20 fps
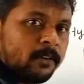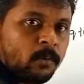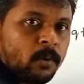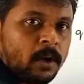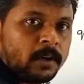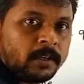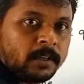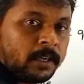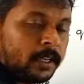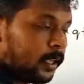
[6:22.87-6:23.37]

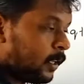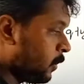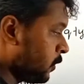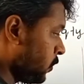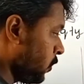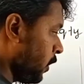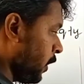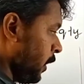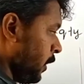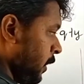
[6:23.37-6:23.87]
quantity,
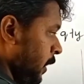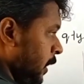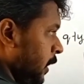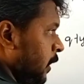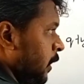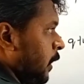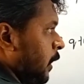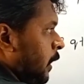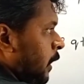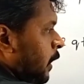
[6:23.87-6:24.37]
sorry, the
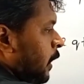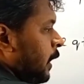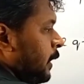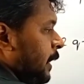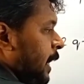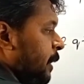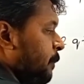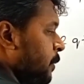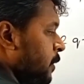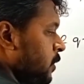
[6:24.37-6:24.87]

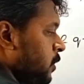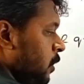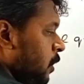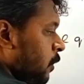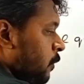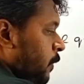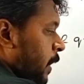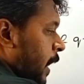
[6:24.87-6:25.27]
dimension of